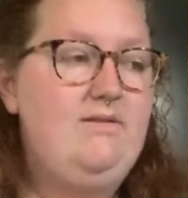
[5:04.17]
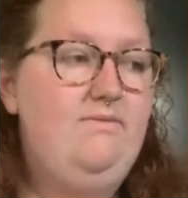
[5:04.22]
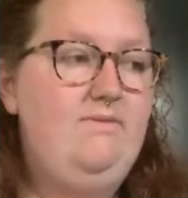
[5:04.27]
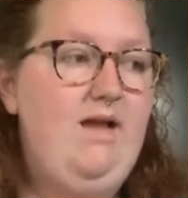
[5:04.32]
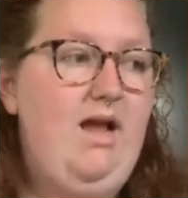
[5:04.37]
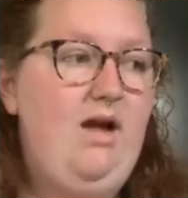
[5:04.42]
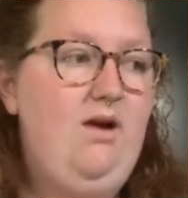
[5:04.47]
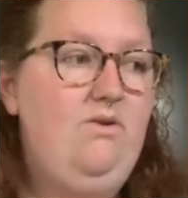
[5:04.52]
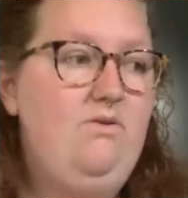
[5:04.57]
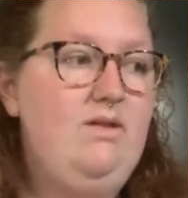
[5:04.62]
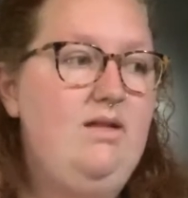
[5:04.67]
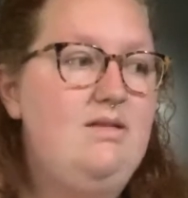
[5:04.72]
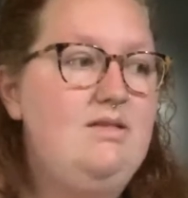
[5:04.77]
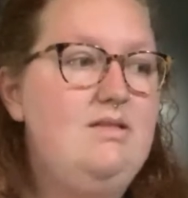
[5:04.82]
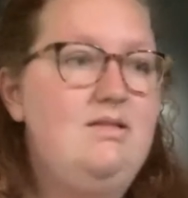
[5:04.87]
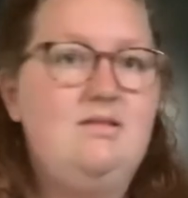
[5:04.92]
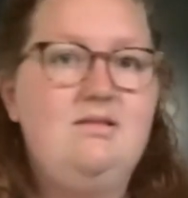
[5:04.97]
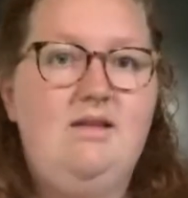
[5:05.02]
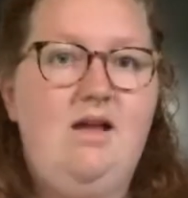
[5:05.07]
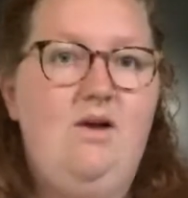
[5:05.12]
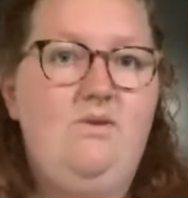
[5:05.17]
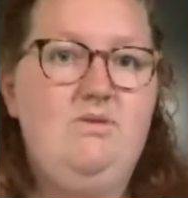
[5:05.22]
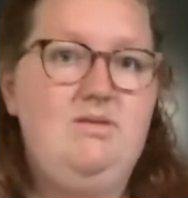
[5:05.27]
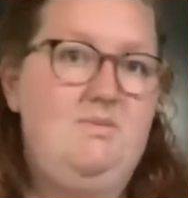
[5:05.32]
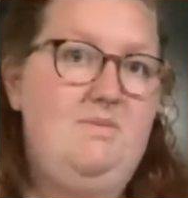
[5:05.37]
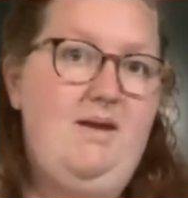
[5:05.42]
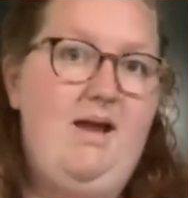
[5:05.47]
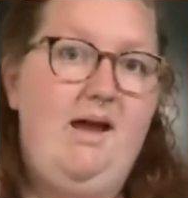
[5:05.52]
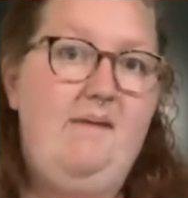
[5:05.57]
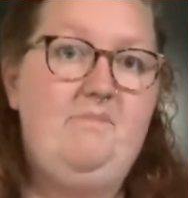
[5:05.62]
of now, that's not what's
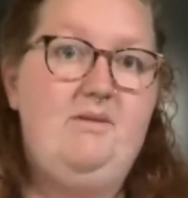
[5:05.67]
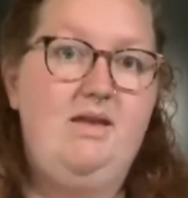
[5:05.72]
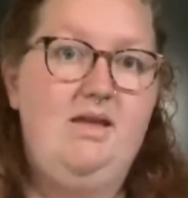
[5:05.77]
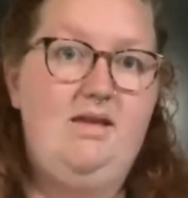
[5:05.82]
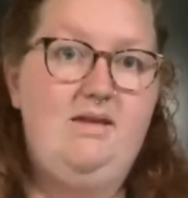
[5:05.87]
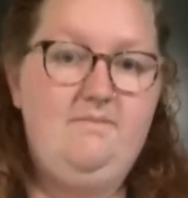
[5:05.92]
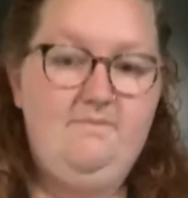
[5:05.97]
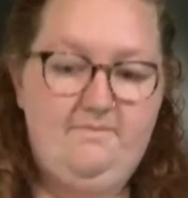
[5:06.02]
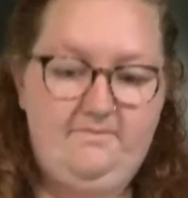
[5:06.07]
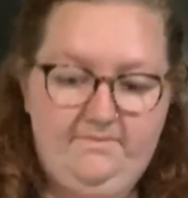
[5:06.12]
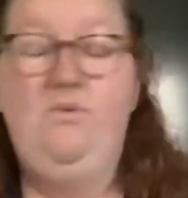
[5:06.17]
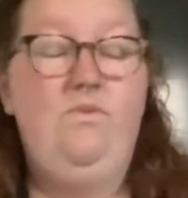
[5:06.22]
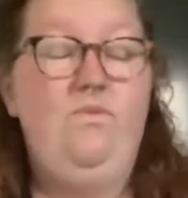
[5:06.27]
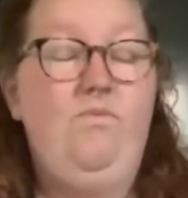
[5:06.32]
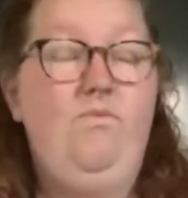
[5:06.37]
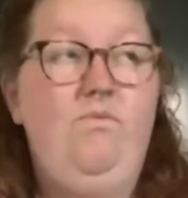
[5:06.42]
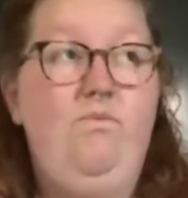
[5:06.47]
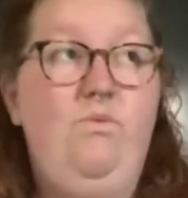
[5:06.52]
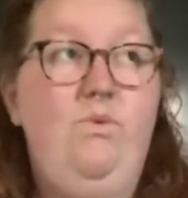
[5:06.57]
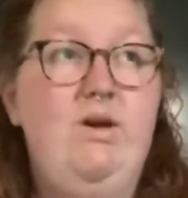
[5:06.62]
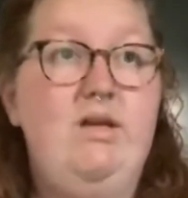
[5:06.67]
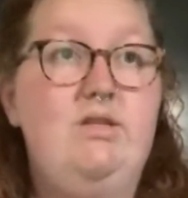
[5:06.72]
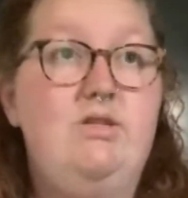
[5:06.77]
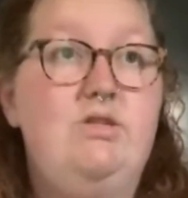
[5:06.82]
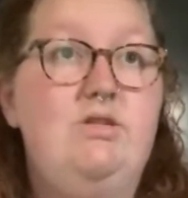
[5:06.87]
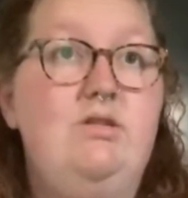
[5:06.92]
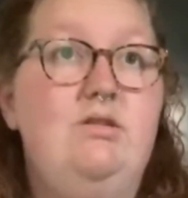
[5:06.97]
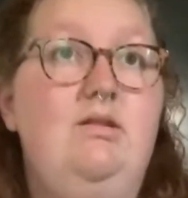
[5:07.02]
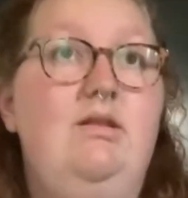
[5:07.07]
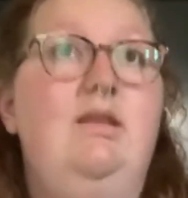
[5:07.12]
been happening,
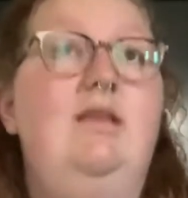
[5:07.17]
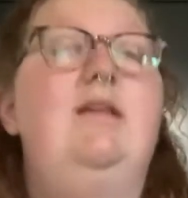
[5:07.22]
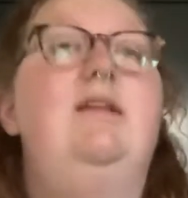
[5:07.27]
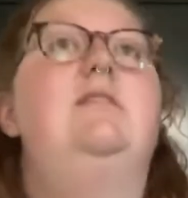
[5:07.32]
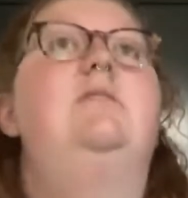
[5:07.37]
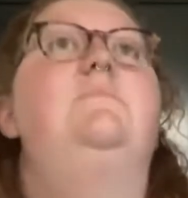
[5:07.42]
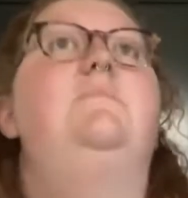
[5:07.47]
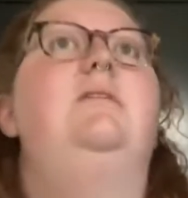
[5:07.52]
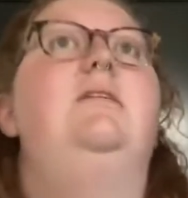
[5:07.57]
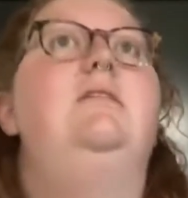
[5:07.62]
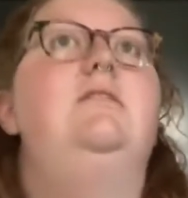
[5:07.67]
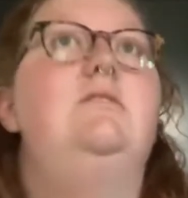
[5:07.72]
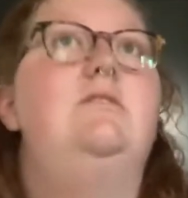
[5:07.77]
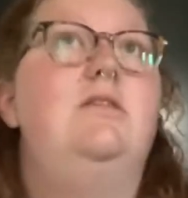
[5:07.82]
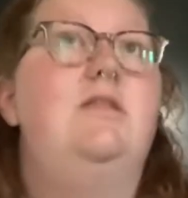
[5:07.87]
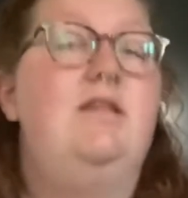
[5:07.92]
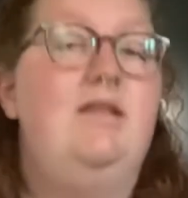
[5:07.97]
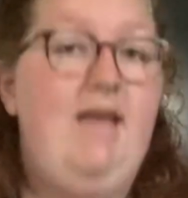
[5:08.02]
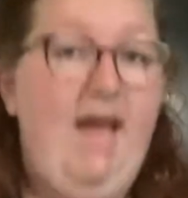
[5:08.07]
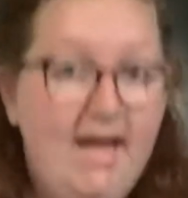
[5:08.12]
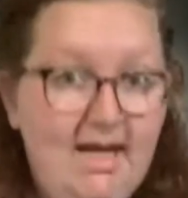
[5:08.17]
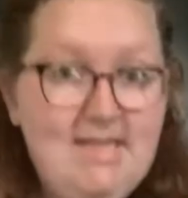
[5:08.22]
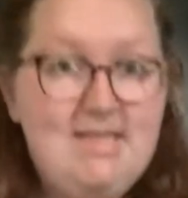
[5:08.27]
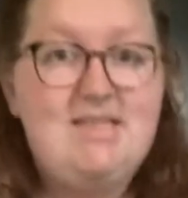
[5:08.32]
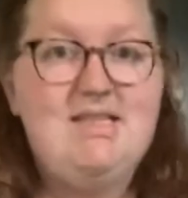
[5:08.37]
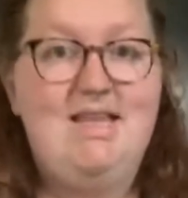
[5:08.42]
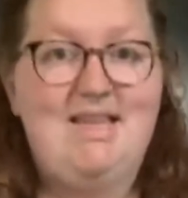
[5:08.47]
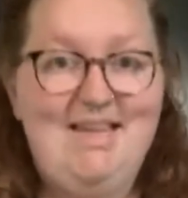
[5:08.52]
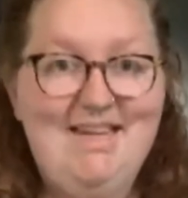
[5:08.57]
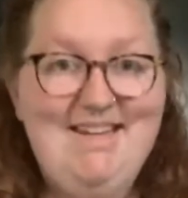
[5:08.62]
which leads me into the next
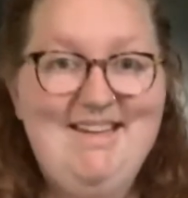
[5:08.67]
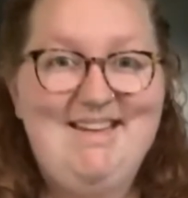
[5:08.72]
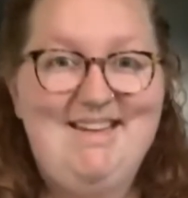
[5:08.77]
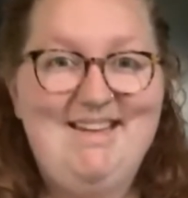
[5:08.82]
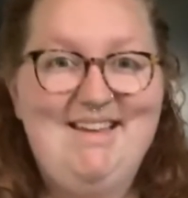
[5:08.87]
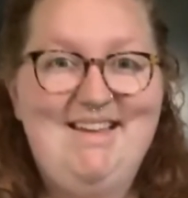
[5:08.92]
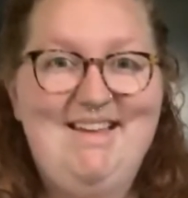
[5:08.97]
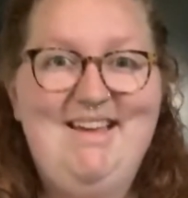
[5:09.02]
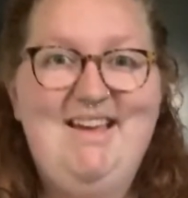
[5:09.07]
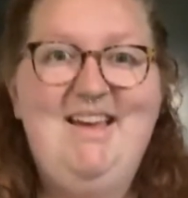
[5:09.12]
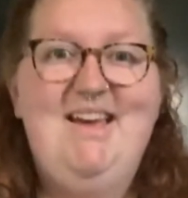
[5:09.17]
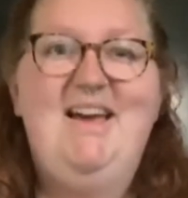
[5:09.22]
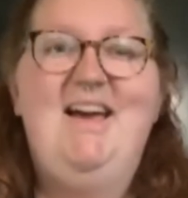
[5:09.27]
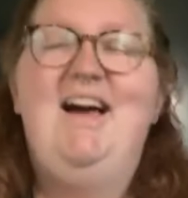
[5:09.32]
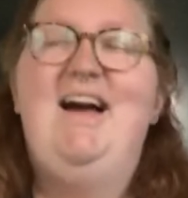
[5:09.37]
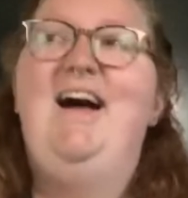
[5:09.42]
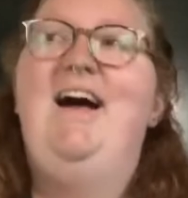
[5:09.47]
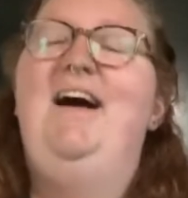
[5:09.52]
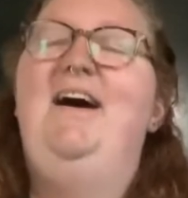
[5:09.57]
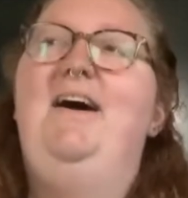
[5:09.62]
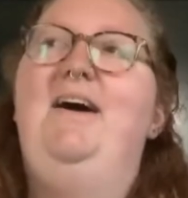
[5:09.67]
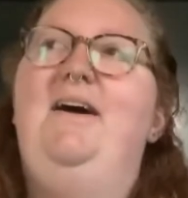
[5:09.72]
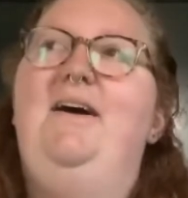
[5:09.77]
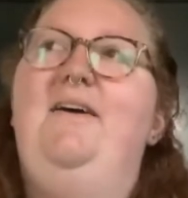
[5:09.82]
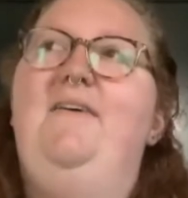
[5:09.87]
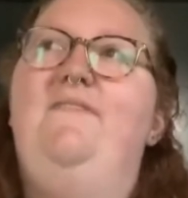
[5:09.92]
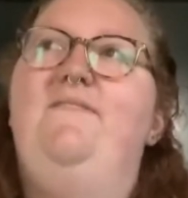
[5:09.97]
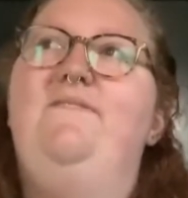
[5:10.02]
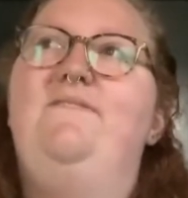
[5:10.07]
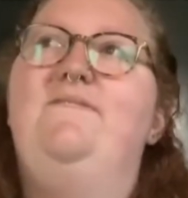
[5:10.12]
thing,
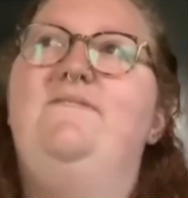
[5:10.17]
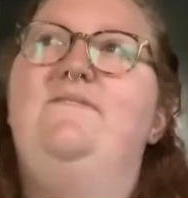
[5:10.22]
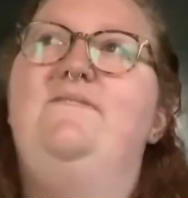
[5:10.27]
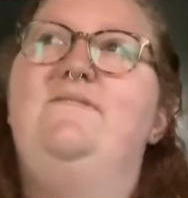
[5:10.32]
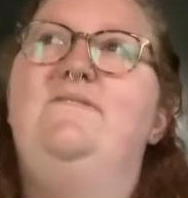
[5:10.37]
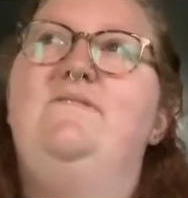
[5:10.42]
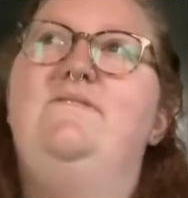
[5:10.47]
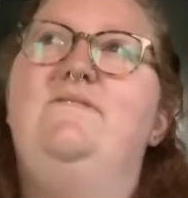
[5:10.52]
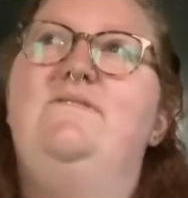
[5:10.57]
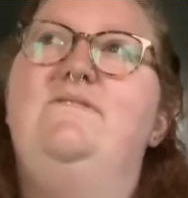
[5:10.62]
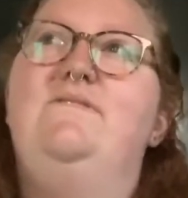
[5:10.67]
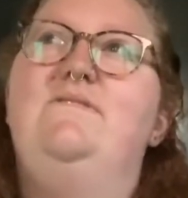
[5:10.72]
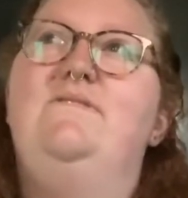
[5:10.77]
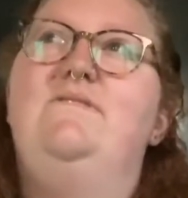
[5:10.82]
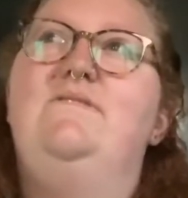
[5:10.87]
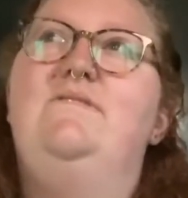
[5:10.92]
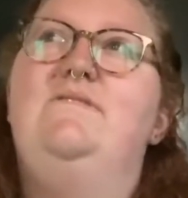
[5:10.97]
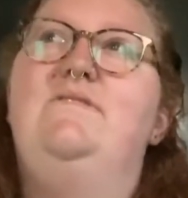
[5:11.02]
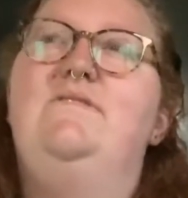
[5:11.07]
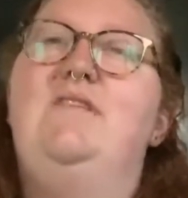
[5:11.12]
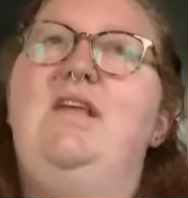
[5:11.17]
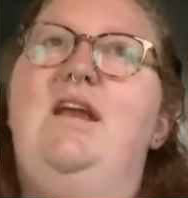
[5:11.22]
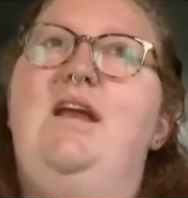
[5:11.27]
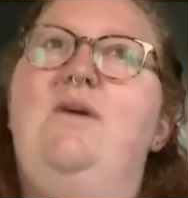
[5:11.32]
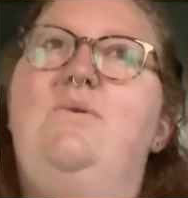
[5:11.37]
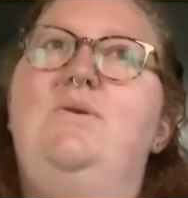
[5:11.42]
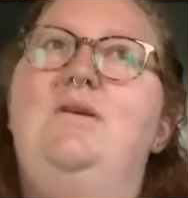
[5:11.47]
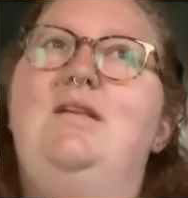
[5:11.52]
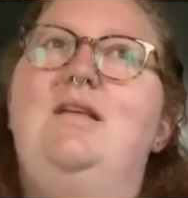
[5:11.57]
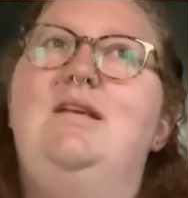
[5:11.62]
that I
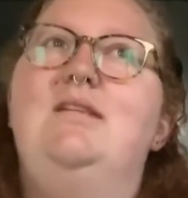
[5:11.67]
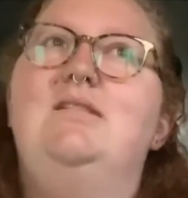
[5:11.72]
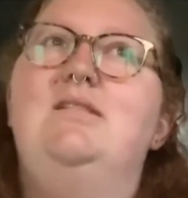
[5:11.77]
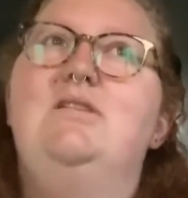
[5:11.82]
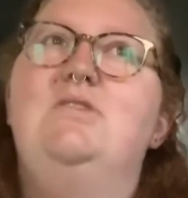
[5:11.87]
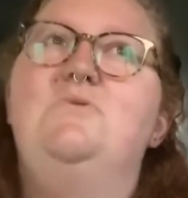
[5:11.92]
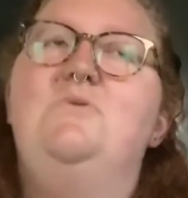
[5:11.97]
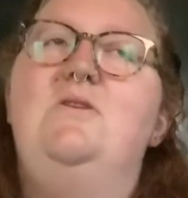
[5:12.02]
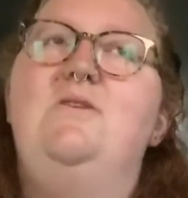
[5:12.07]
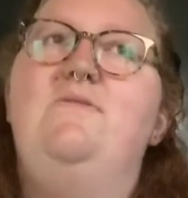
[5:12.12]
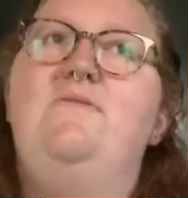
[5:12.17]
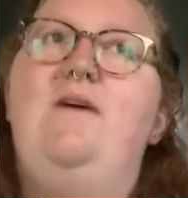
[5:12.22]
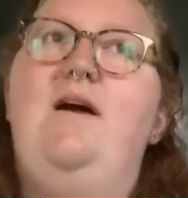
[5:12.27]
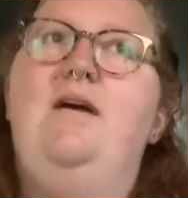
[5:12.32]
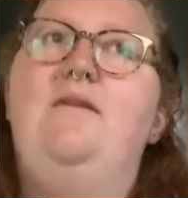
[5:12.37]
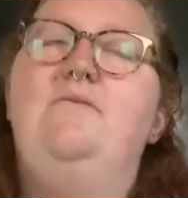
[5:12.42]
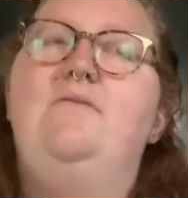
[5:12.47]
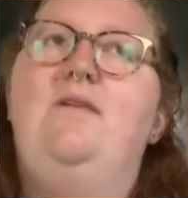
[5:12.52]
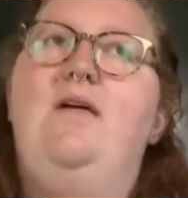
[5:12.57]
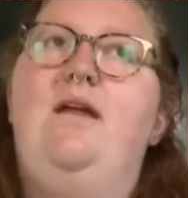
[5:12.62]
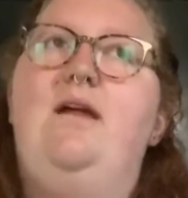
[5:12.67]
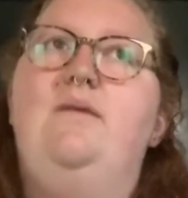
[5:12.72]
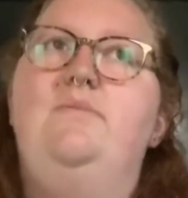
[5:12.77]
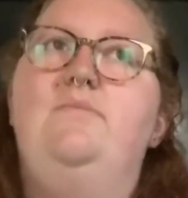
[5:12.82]
realized at 25 that